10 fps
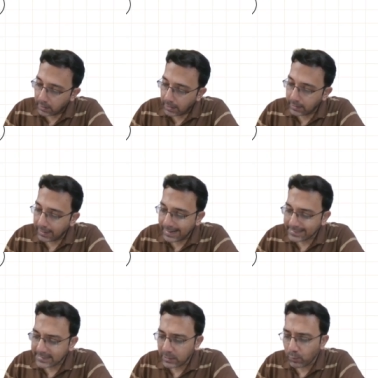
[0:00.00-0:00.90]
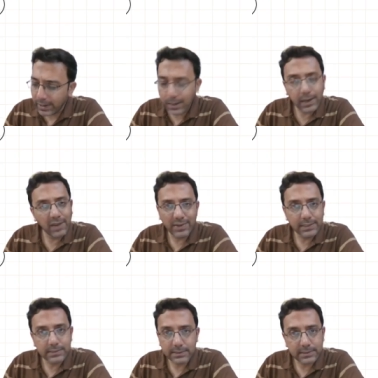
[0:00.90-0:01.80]
and x and y are
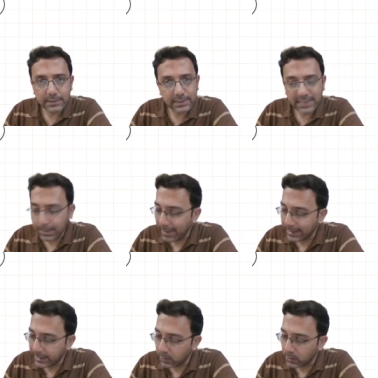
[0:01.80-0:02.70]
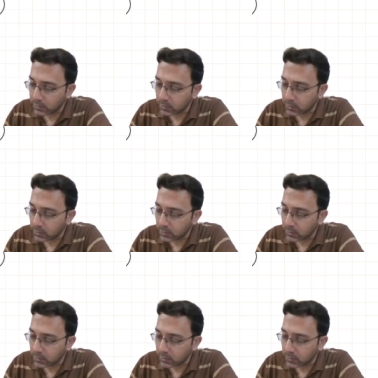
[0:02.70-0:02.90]
having same magnitude,